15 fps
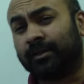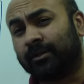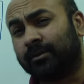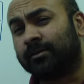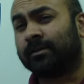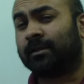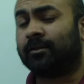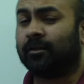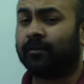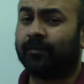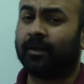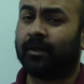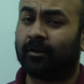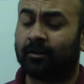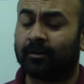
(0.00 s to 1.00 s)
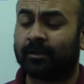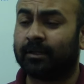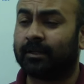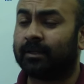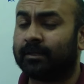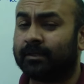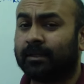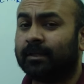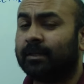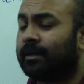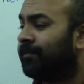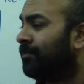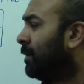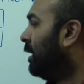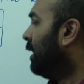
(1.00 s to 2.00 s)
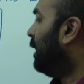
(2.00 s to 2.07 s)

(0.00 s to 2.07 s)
videos and not very long readings either.